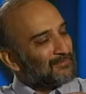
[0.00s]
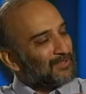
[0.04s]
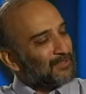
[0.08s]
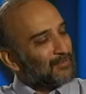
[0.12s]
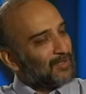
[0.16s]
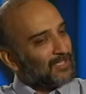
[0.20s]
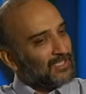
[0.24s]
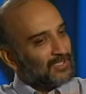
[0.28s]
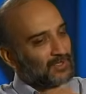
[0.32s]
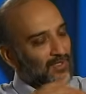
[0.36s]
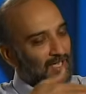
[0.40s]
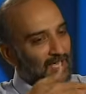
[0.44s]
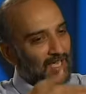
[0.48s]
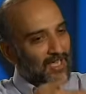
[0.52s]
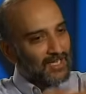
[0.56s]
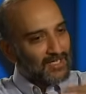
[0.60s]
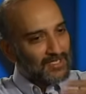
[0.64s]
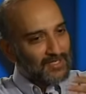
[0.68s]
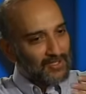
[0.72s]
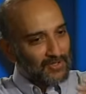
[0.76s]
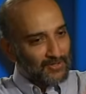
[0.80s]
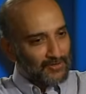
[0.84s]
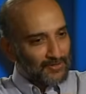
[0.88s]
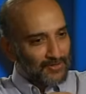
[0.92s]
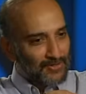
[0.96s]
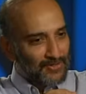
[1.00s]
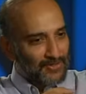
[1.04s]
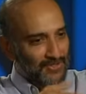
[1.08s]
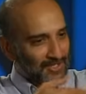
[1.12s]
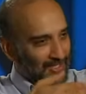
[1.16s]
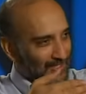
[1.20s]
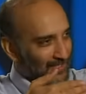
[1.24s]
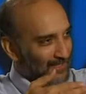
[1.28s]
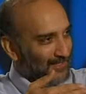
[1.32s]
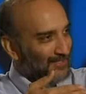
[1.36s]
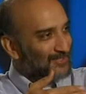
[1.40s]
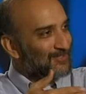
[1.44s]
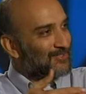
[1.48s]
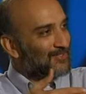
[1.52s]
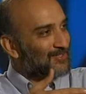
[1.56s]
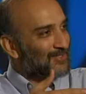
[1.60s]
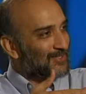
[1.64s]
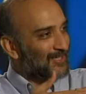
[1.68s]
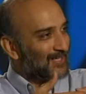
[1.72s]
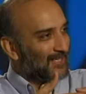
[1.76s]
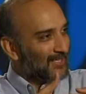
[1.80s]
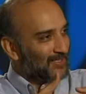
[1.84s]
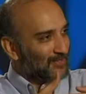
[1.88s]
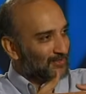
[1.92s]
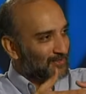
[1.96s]
When you act on stage
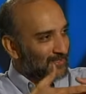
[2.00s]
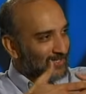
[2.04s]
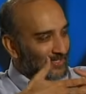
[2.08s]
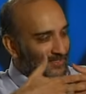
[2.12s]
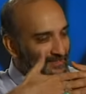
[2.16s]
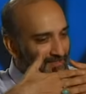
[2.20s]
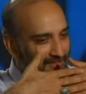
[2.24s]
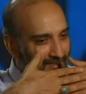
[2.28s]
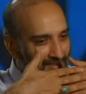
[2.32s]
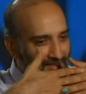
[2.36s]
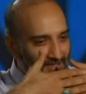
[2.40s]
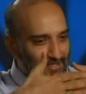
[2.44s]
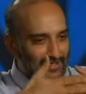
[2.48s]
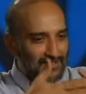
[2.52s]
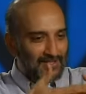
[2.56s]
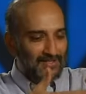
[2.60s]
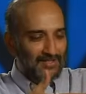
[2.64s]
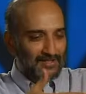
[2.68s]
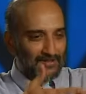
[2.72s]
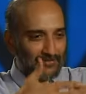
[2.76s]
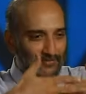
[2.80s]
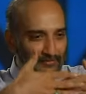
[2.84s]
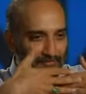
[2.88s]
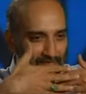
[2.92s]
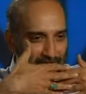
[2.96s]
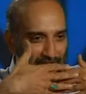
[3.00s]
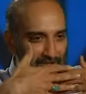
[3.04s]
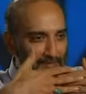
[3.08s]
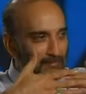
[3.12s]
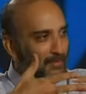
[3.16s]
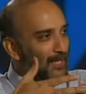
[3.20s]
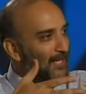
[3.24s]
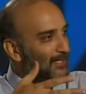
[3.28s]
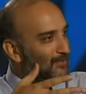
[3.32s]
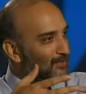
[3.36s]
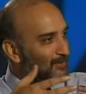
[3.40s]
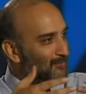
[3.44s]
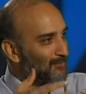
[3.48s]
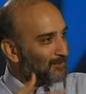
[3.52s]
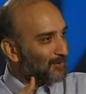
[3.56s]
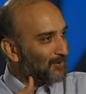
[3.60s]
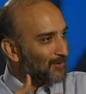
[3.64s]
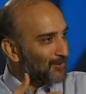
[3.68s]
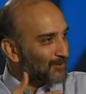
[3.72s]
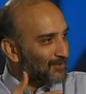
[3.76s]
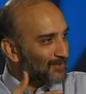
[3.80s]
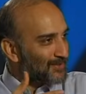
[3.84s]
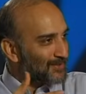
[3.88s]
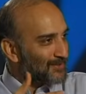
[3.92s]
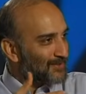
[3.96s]
and you get this feedback from the
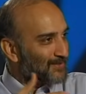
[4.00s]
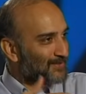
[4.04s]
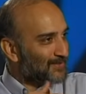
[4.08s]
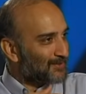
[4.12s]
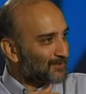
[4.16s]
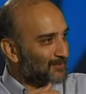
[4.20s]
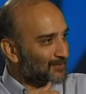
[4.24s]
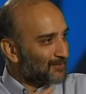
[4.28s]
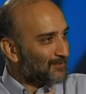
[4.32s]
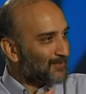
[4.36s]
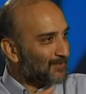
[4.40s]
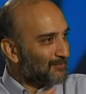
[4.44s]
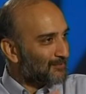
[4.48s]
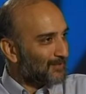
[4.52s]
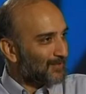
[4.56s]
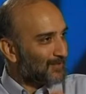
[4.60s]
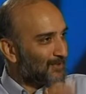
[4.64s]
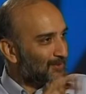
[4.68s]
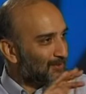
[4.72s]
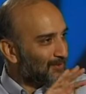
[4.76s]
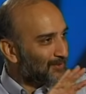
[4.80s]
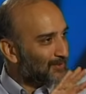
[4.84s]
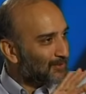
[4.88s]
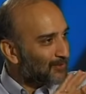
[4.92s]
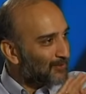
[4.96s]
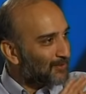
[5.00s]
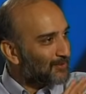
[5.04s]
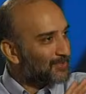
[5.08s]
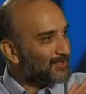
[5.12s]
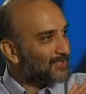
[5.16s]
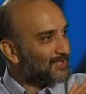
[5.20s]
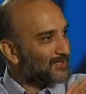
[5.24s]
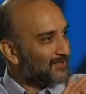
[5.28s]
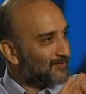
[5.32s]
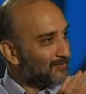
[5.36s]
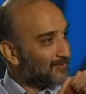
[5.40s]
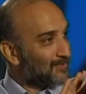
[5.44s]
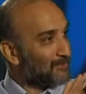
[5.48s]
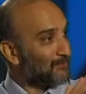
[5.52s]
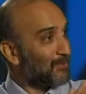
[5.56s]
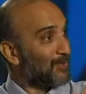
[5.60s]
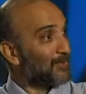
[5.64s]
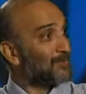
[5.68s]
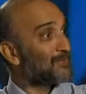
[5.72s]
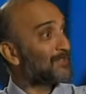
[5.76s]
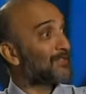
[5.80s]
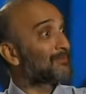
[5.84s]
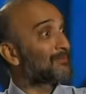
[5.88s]
audience, you do something good, the audience responds